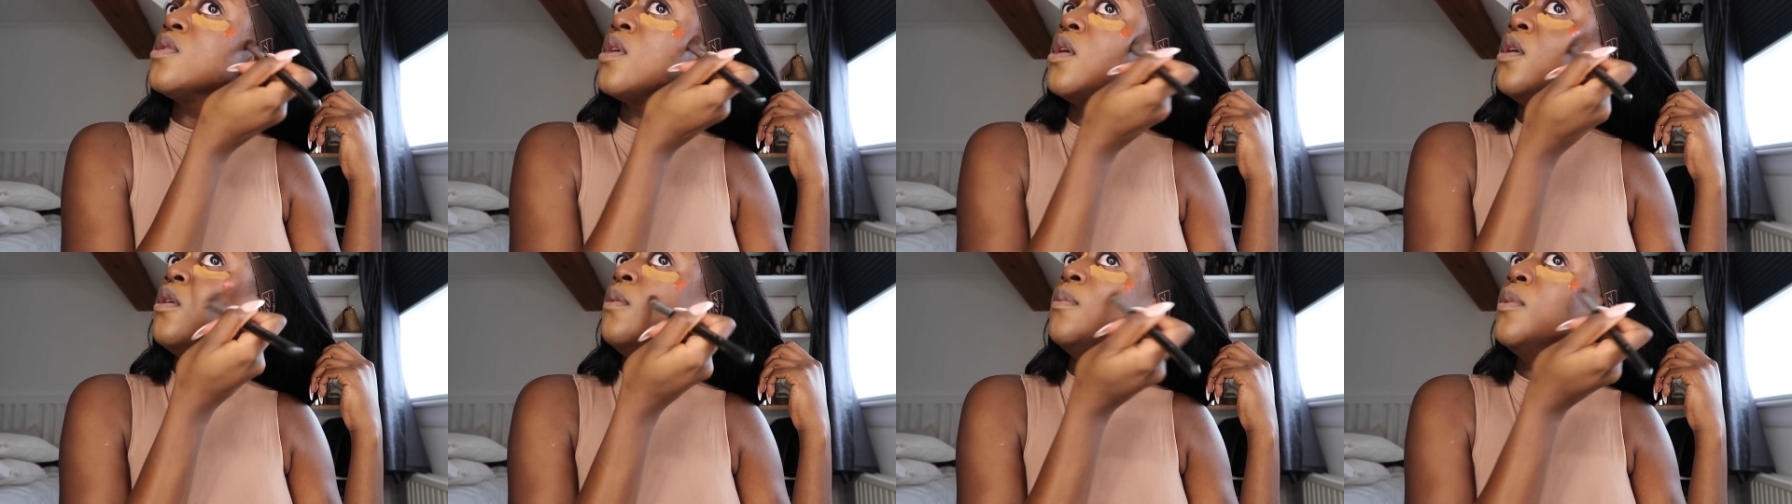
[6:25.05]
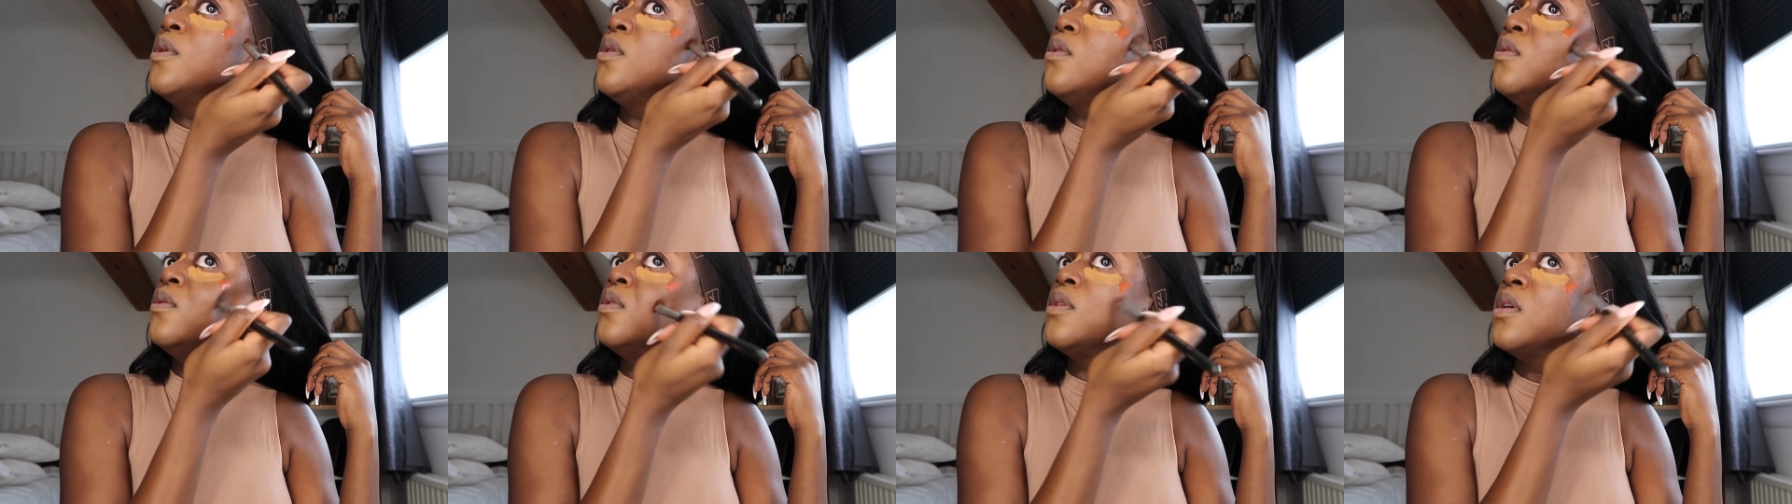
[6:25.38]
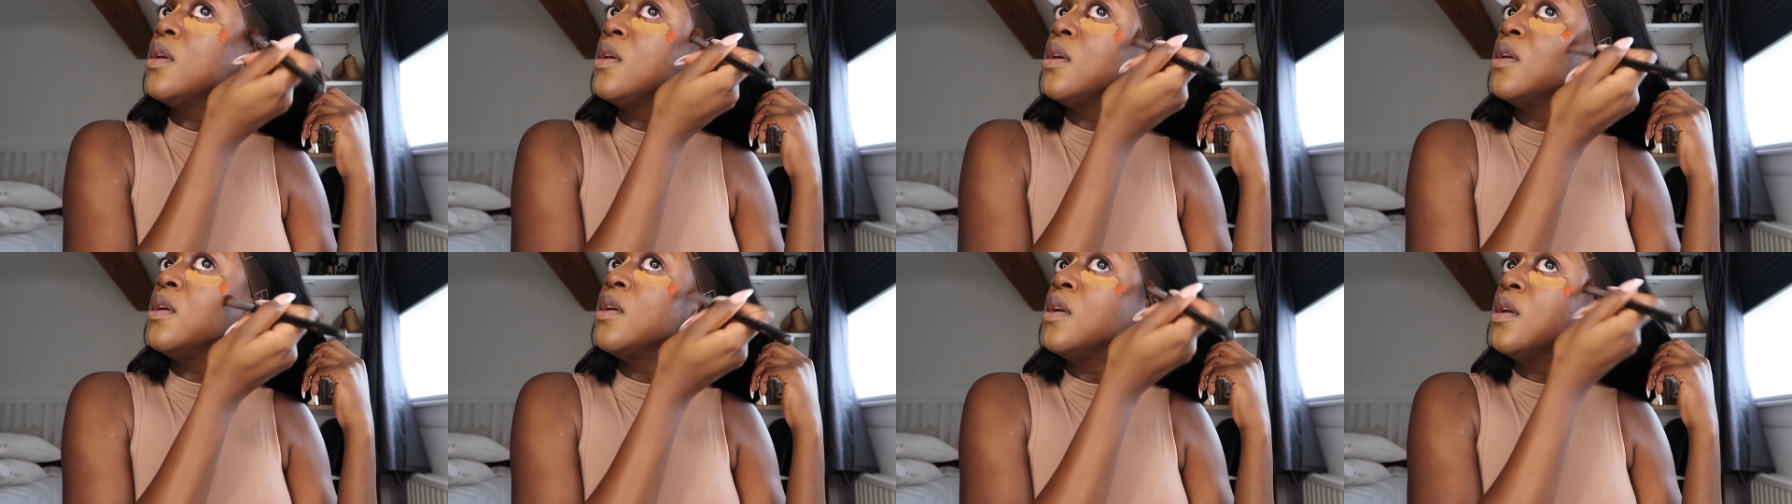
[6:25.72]
the whole mood.
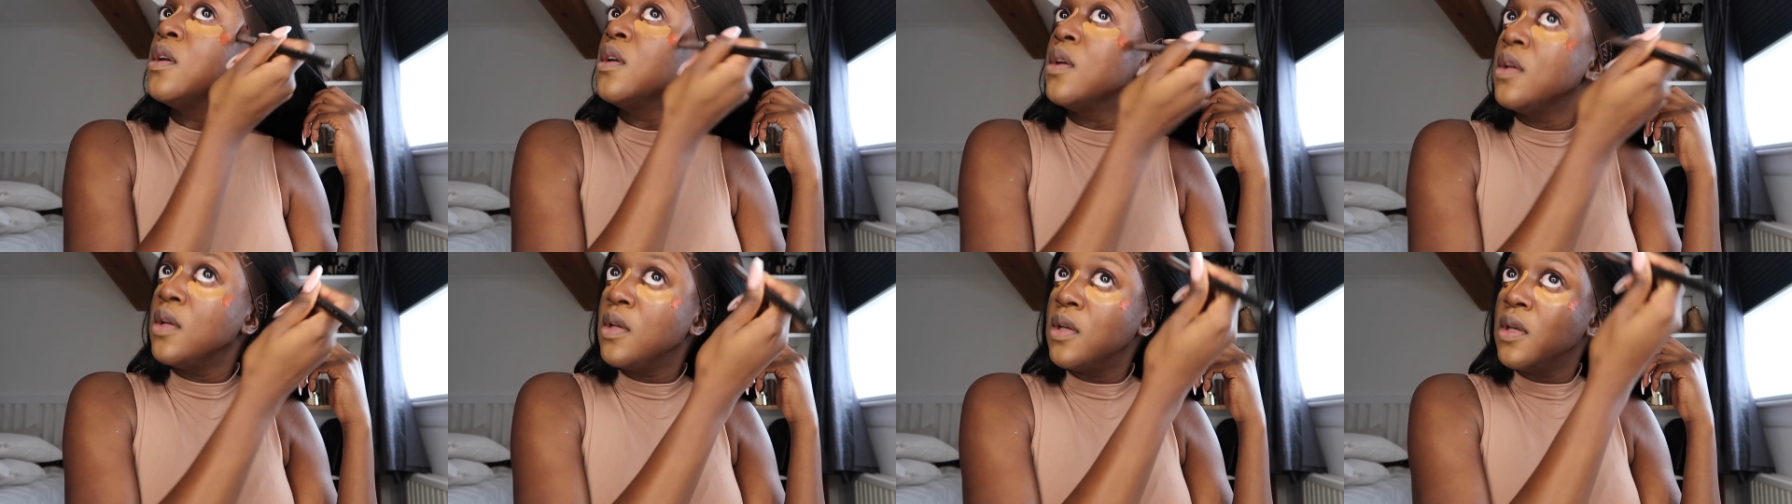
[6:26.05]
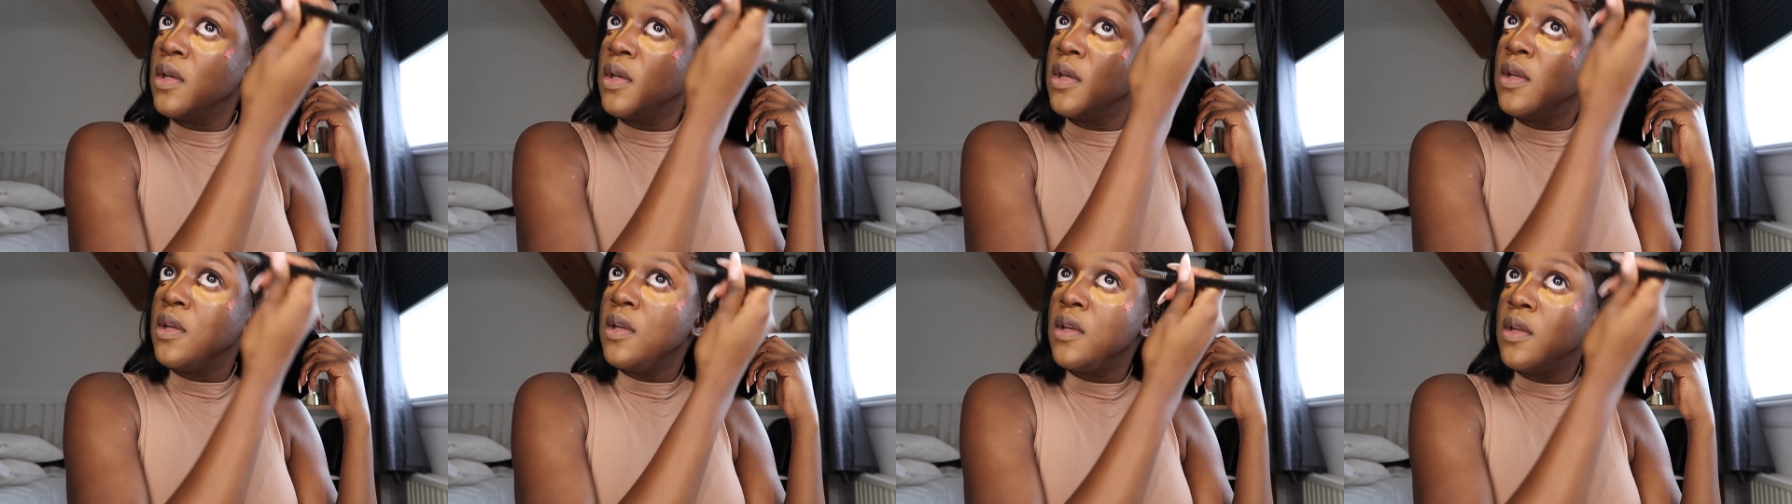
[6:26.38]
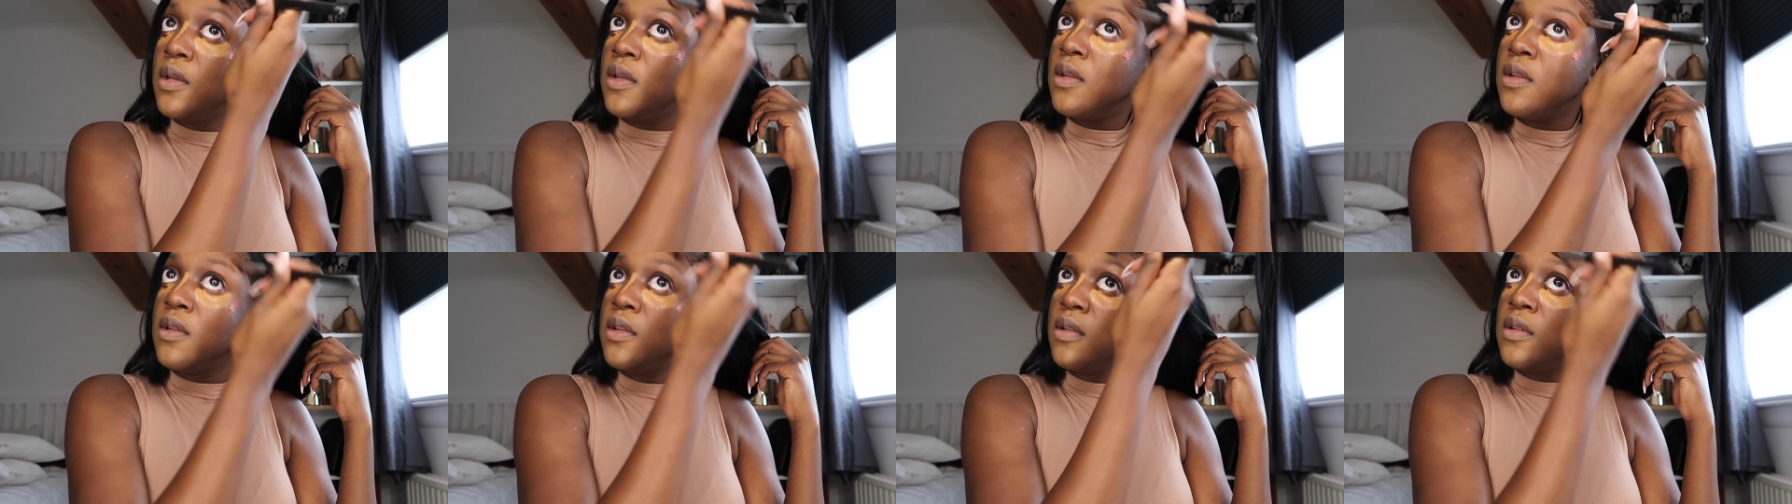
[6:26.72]

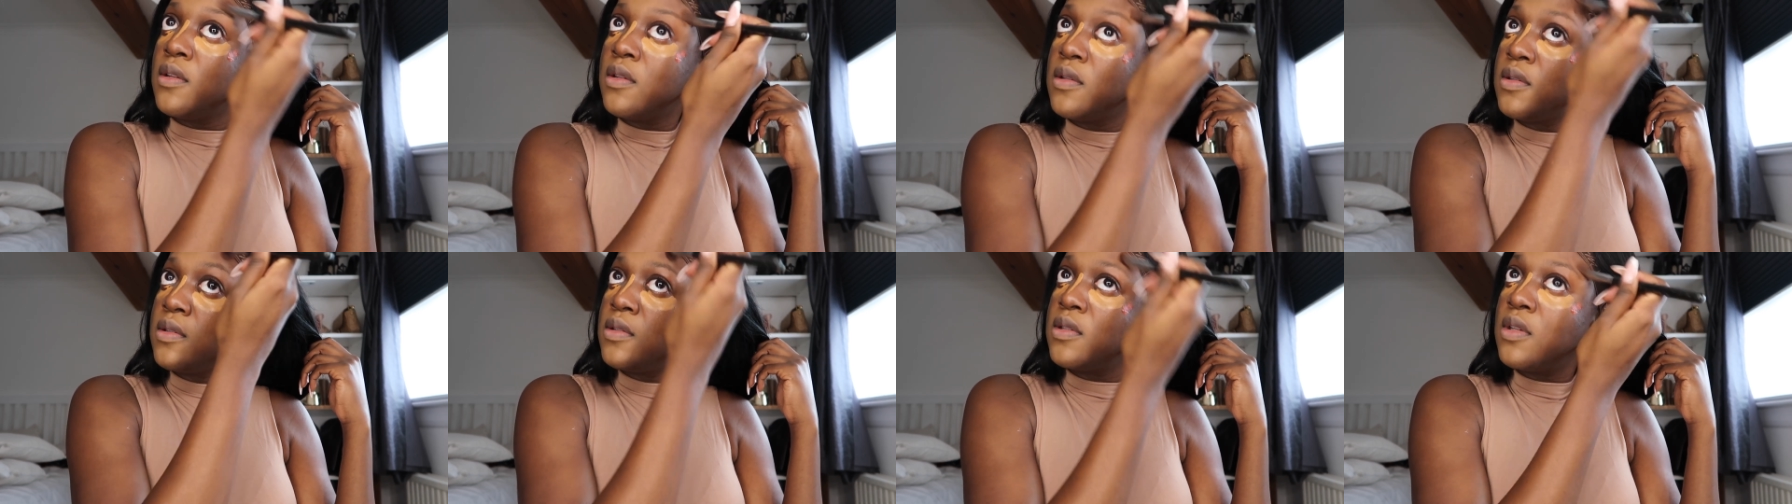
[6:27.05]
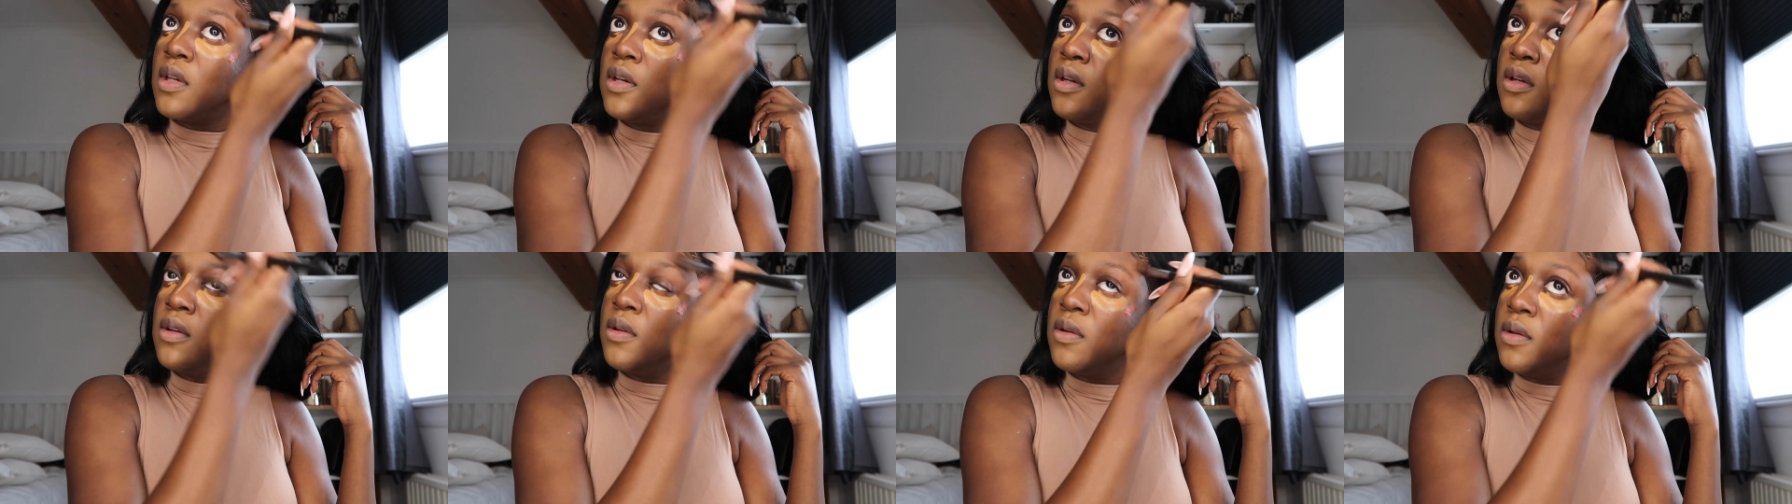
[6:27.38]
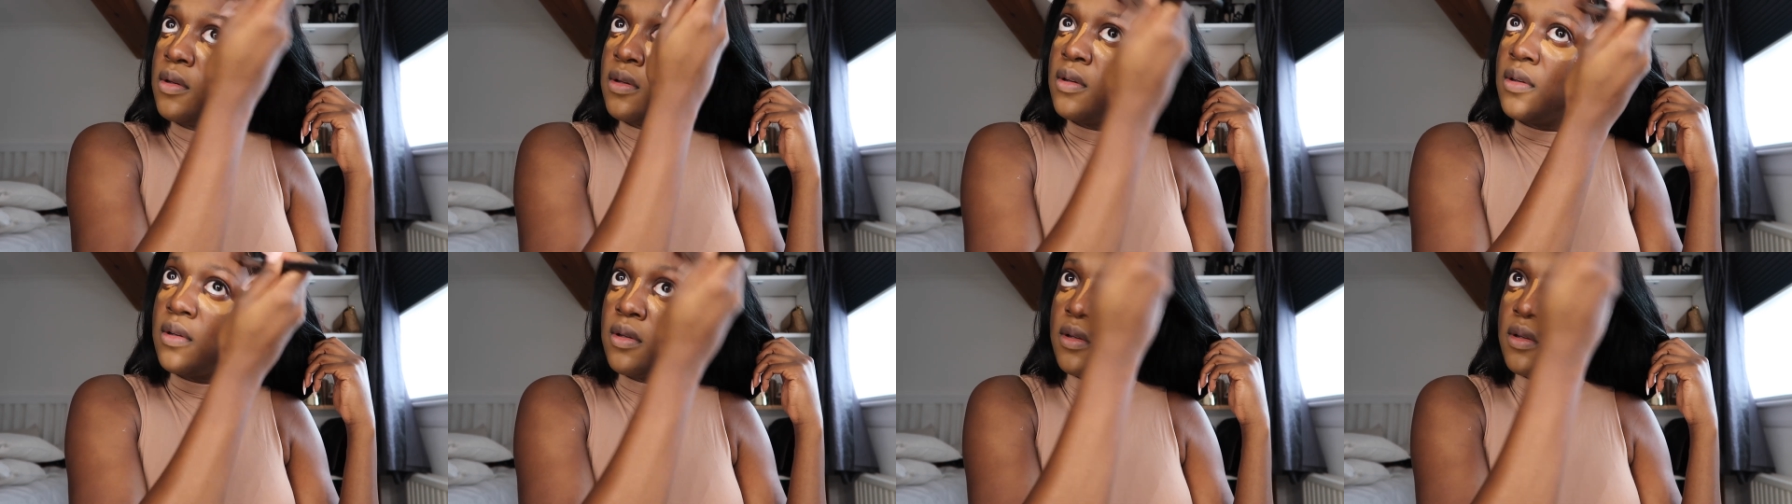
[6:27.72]
So